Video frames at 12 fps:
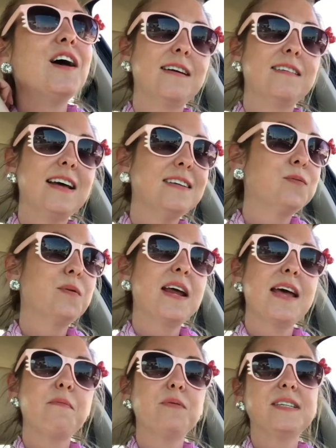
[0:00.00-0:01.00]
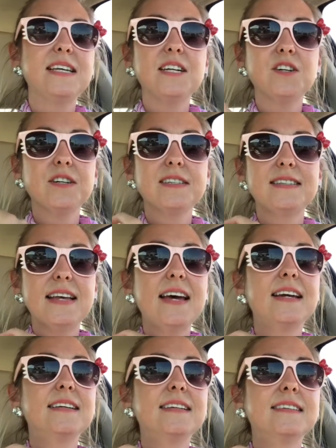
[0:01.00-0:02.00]
that's when I proceeded to just
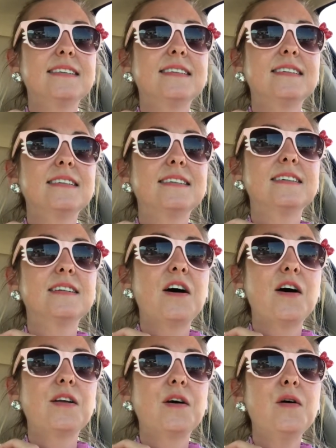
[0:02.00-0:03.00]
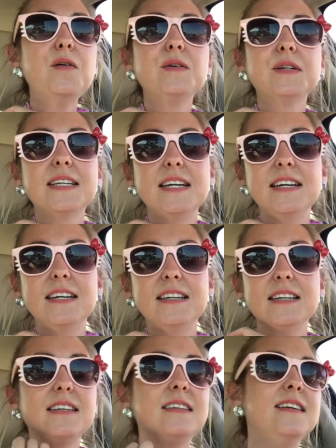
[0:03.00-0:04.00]
sit on hold,
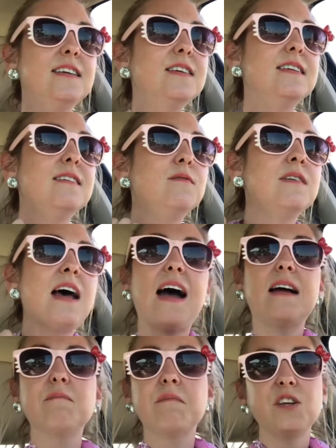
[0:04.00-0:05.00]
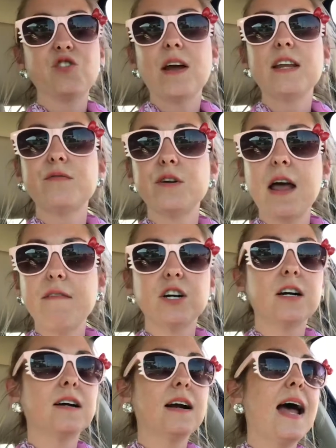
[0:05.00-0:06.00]
and the transfer
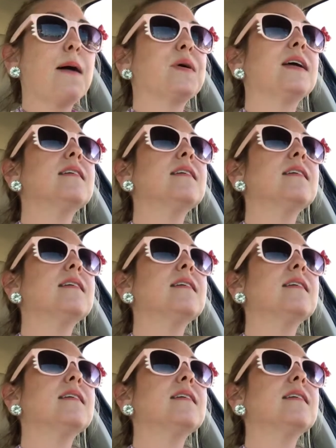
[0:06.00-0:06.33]
never happened.